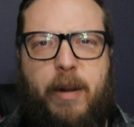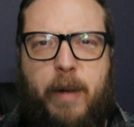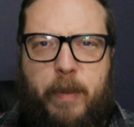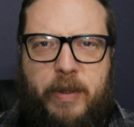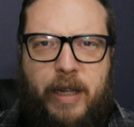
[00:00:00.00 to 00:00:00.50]

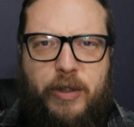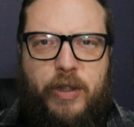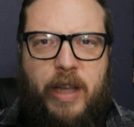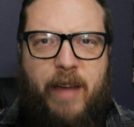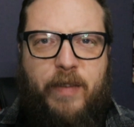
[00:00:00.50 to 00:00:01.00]

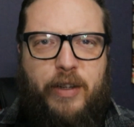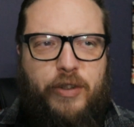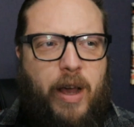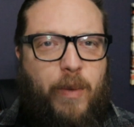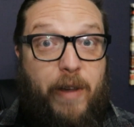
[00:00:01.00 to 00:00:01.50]
potentially having a
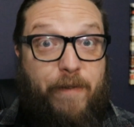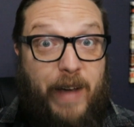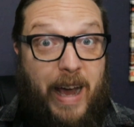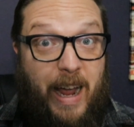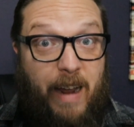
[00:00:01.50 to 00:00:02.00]
John Wick
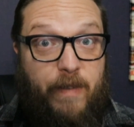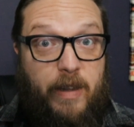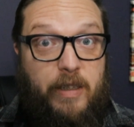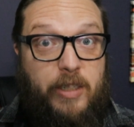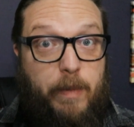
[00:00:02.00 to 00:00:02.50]
5,
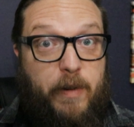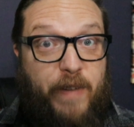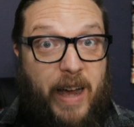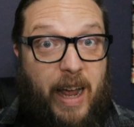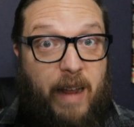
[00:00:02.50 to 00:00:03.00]
Chapter
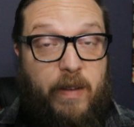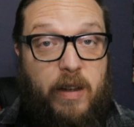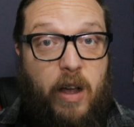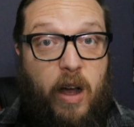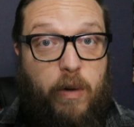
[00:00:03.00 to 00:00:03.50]
5
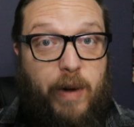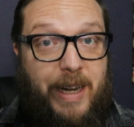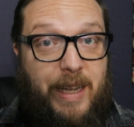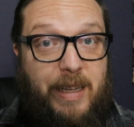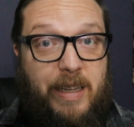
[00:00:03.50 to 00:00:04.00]

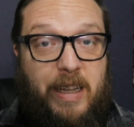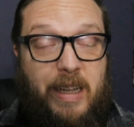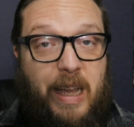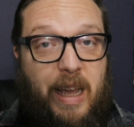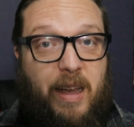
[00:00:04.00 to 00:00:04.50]
already.
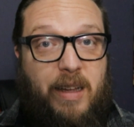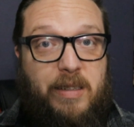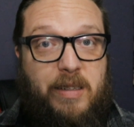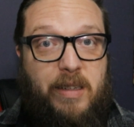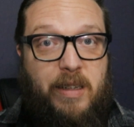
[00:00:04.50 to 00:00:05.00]

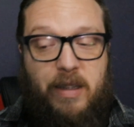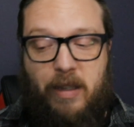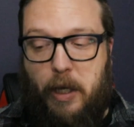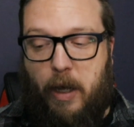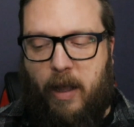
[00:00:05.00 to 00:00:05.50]
And
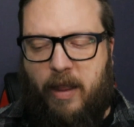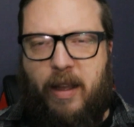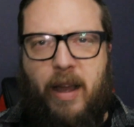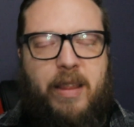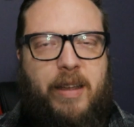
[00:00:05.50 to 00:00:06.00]

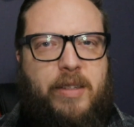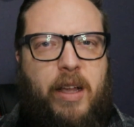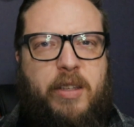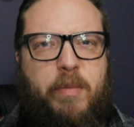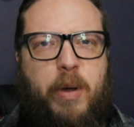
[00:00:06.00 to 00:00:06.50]
I
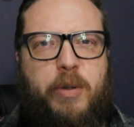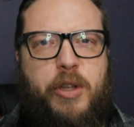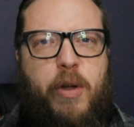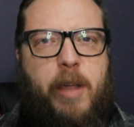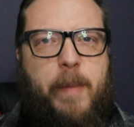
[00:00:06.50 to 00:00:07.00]
saw some
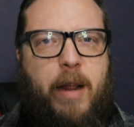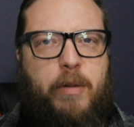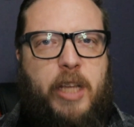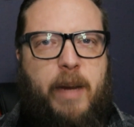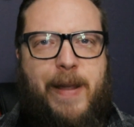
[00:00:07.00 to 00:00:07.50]
posts joking about how it's going to be